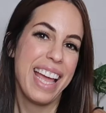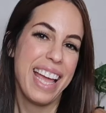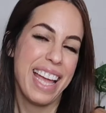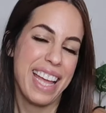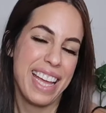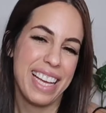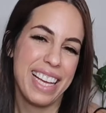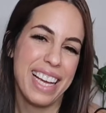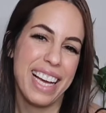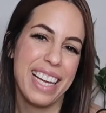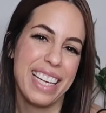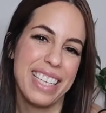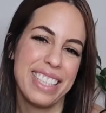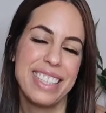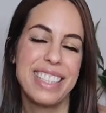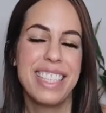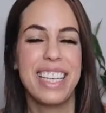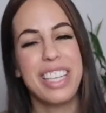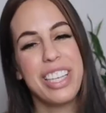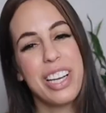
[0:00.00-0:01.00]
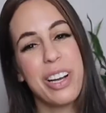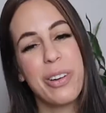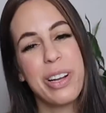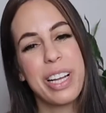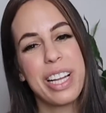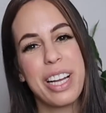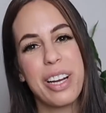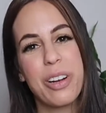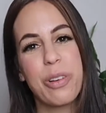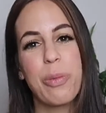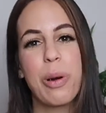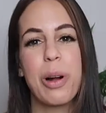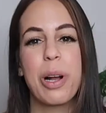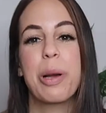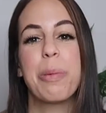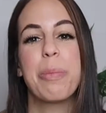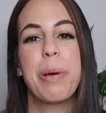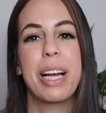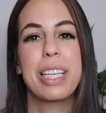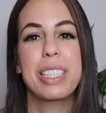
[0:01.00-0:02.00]
Hey guys, Noah here.
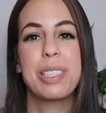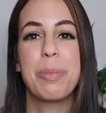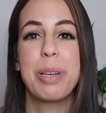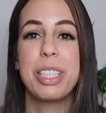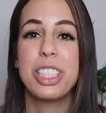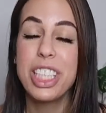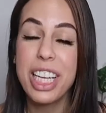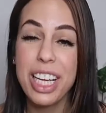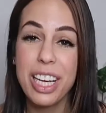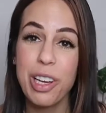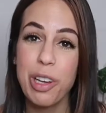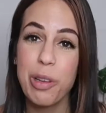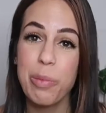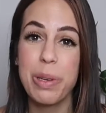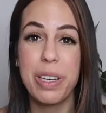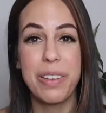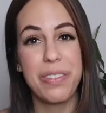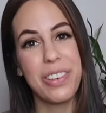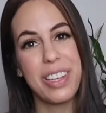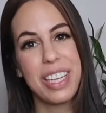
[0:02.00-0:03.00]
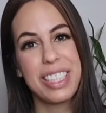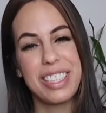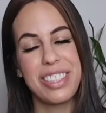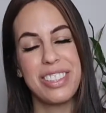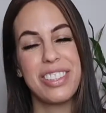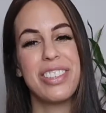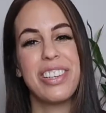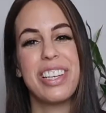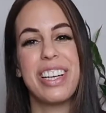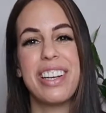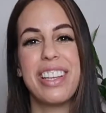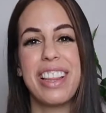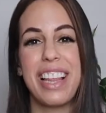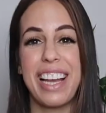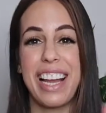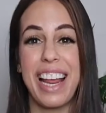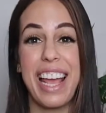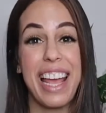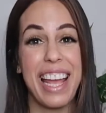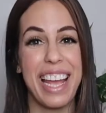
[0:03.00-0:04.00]
Welcome back to my channel. But if you guys are new here,
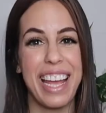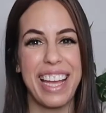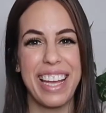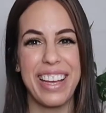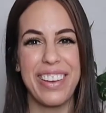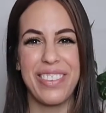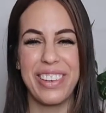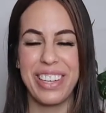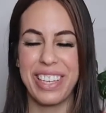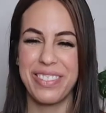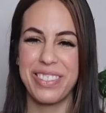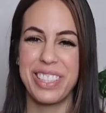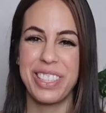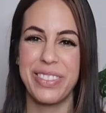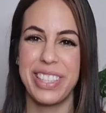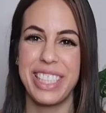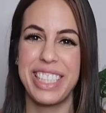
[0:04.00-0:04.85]
then hey, welcome to my